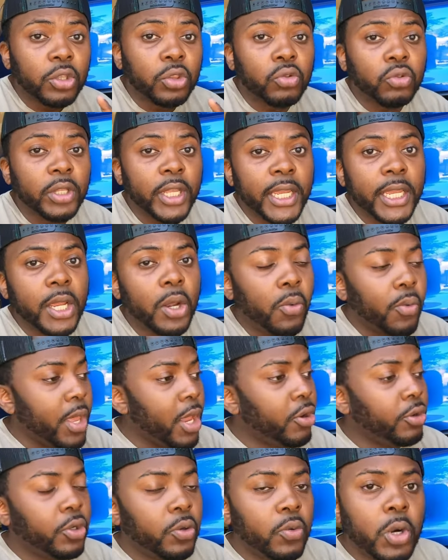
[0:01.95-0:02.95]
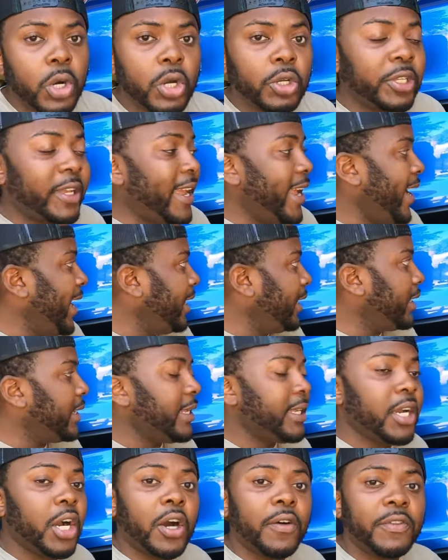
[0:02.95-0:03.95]
Today we are going to work on the
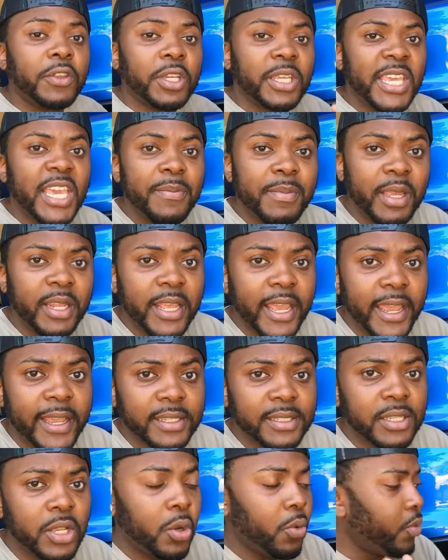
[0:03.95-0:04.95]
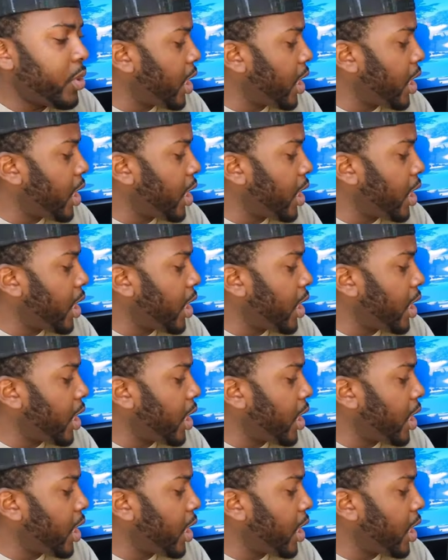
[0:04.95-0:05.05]
handling of the Cayman S.